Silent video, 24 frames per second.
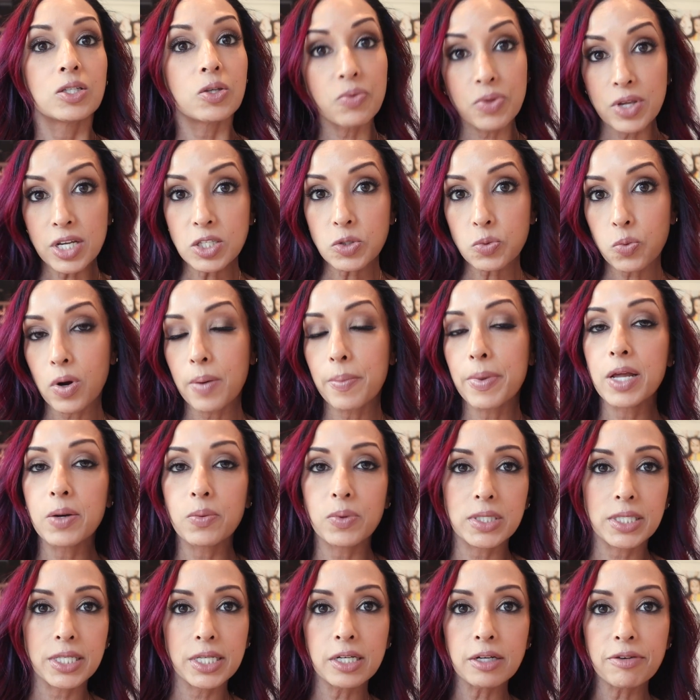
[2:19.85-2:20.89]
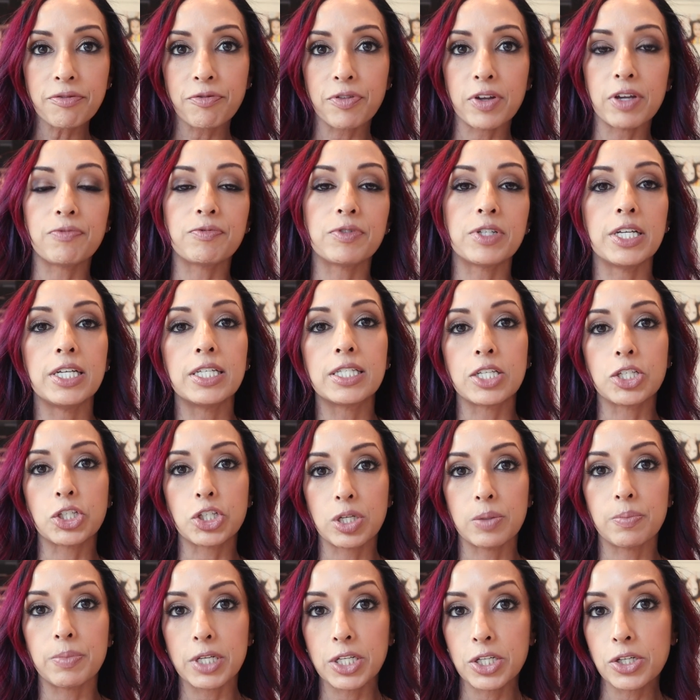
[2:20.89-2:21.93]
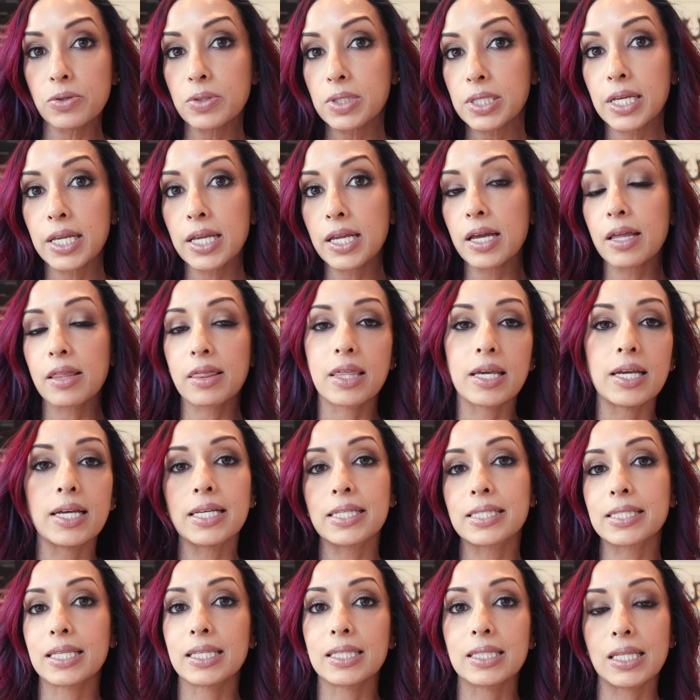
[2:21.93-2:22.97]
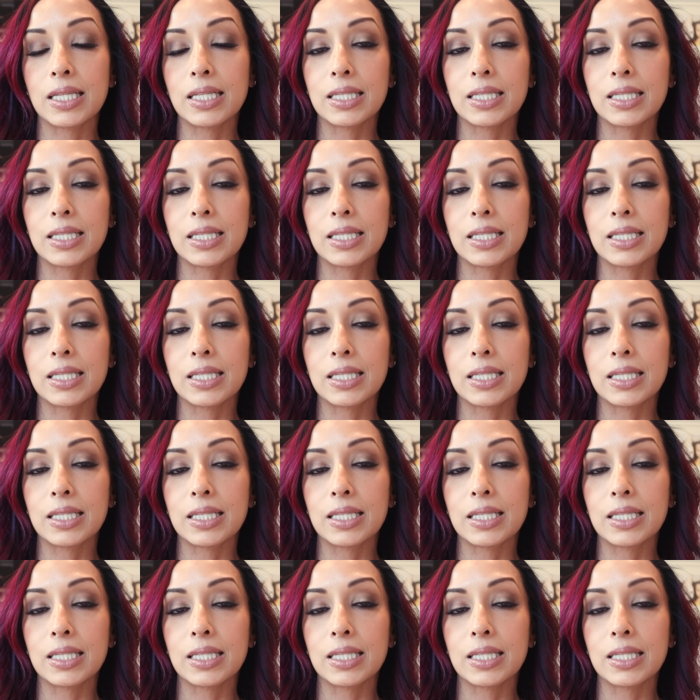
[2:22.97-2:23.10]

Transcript: So this woman was in her 50s and she'd been using this